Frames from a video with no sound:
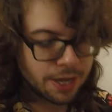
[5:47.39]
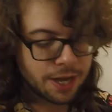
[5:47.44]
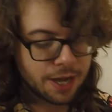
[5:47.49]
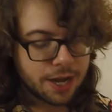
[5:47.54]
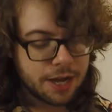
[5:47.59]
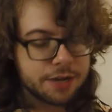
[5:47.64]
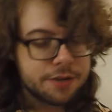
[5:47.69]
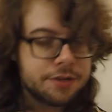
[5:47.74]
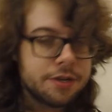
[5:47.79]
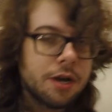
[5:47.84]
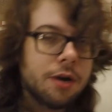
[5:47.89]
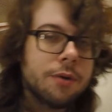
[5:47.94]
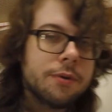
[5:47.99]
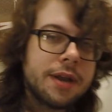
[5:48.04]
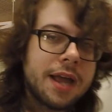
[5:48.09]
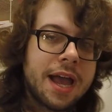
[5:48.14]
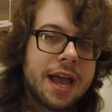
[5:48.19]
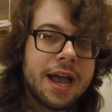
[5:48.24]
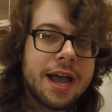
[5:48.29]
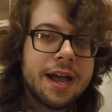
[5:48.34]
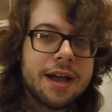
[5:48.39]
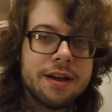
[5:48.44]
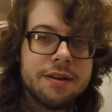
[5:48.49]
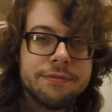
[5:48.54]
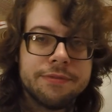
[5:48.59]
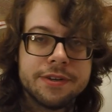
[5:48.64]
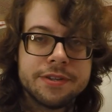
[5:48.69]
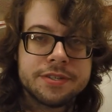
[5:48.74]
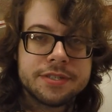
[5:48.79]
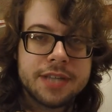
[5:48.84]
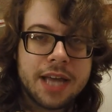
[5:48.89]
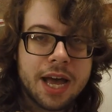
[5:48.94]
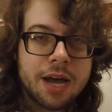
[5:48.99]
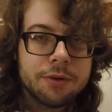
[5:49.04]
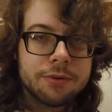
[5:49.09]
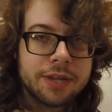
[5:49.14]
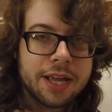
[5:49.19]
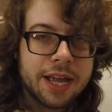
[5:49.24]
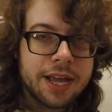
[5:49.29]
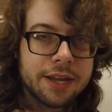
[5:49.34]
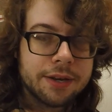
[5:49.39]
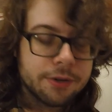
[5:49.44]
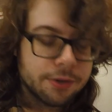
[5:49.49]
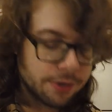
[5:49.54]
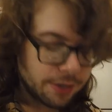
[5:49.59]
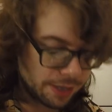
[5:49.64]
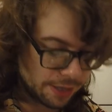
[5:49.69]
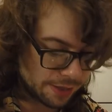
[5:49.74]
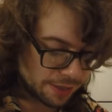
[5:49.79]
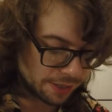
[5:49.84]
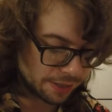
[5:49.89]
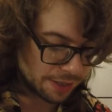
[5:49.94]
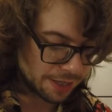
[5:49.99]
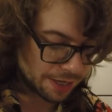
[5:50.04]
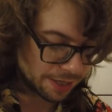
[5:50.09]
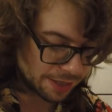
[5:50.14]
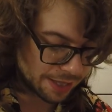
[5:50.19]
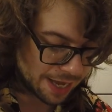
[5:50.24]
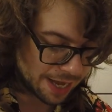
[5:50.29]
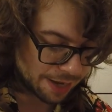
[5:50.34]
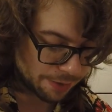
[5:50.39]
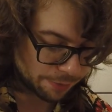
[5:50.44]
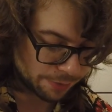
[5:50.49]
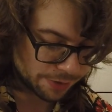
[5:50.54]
I don't have a sound gate or anything like that,